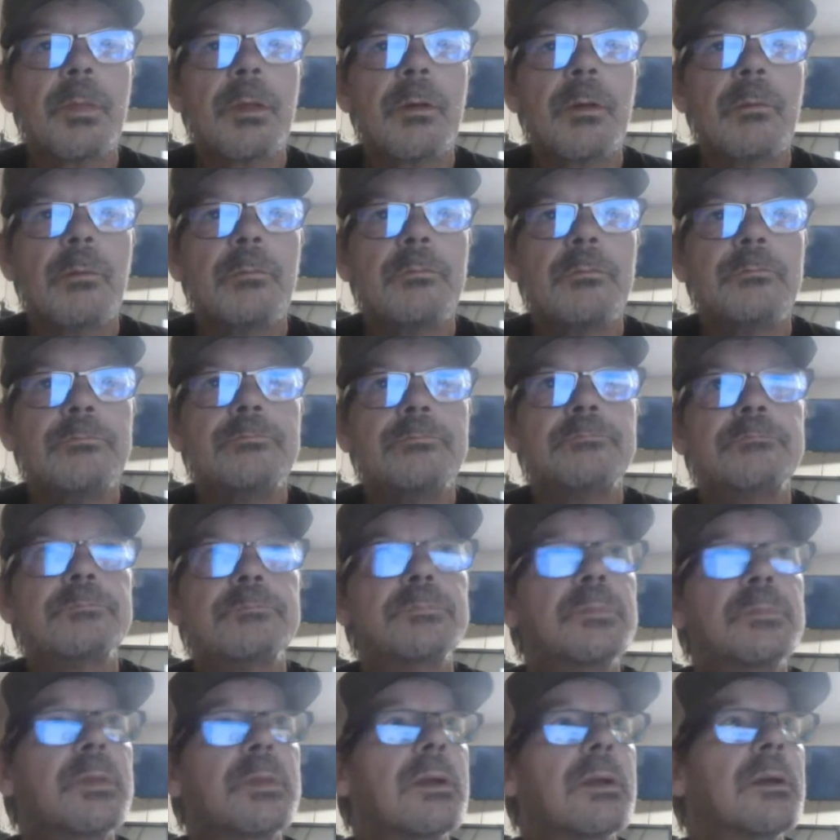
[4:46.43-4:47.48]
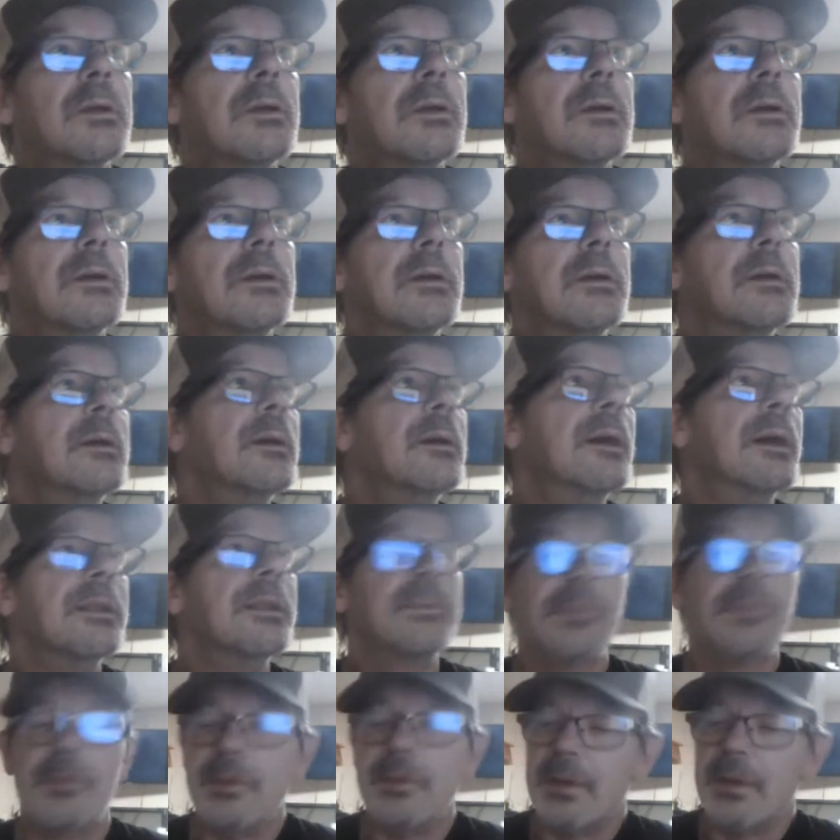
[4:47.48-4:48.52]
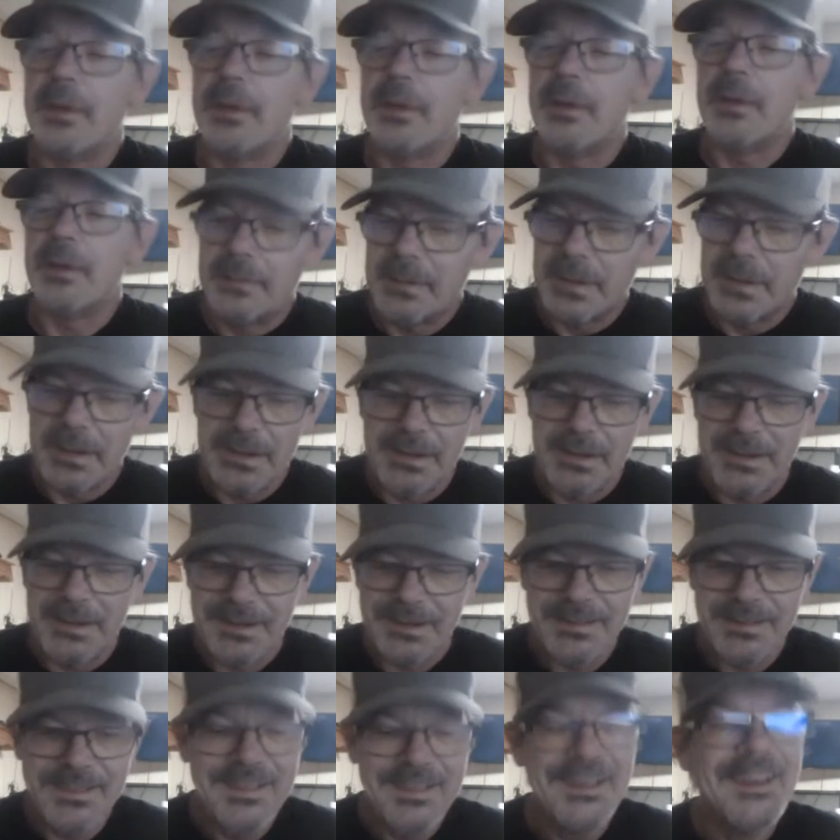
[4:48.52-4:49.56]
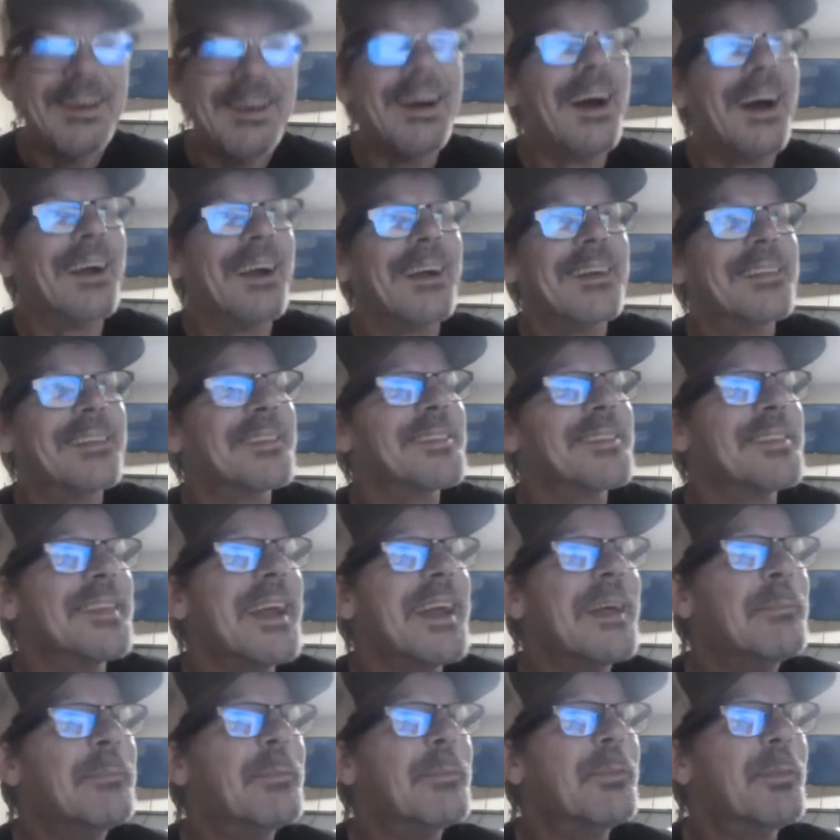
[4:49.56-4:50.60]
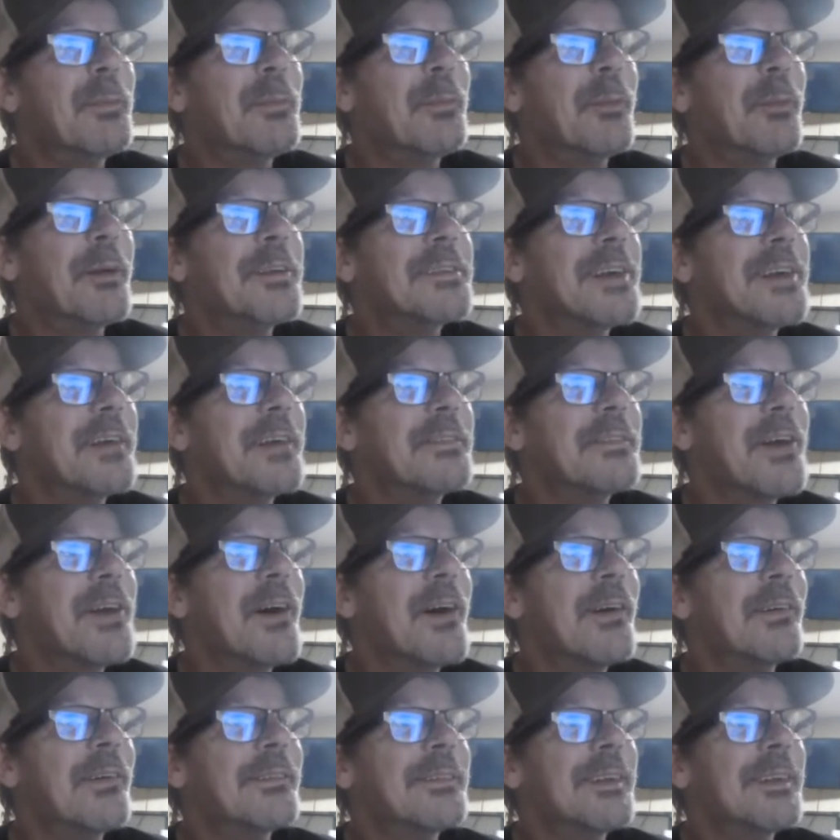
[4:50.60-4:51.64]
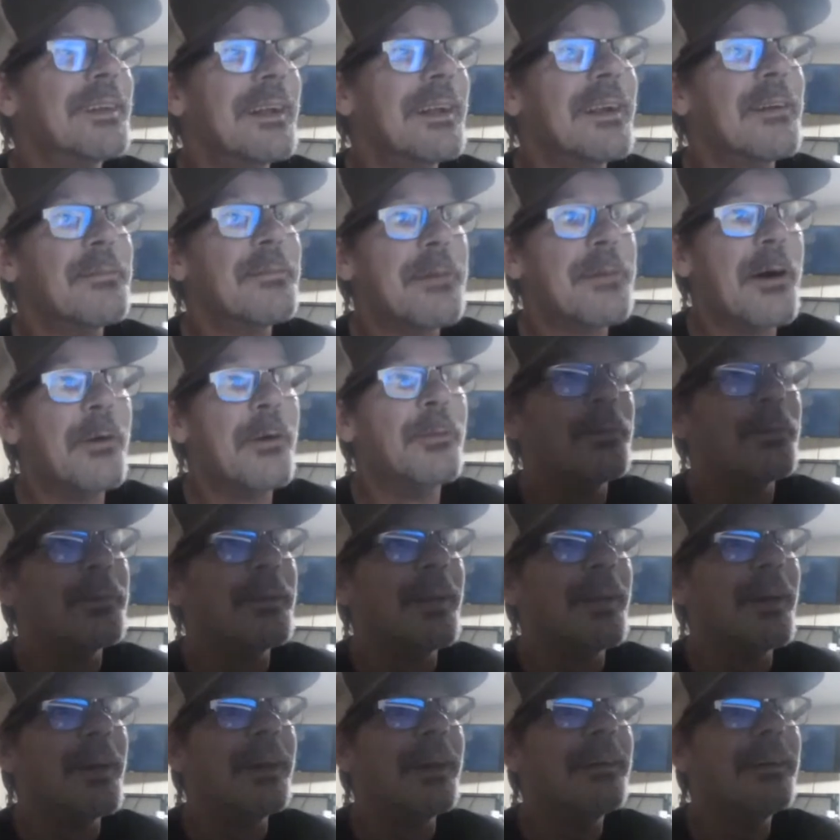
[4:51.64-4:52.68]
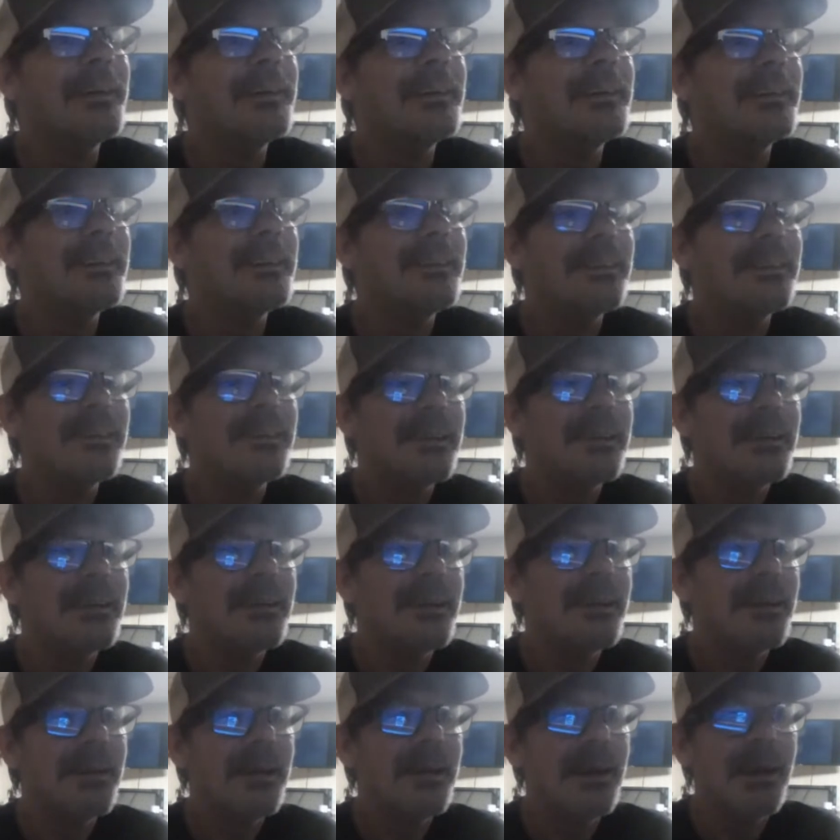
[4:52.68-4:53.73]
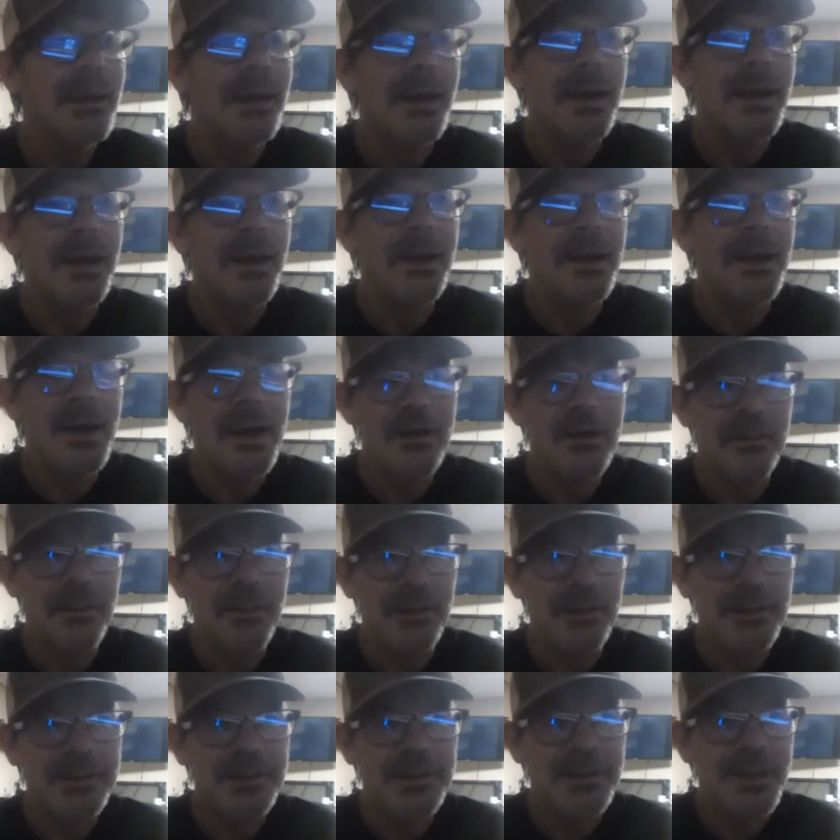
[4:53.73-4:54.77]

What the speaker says: That's funny. I got this name of a place I found today, and I have it listed on my Facebook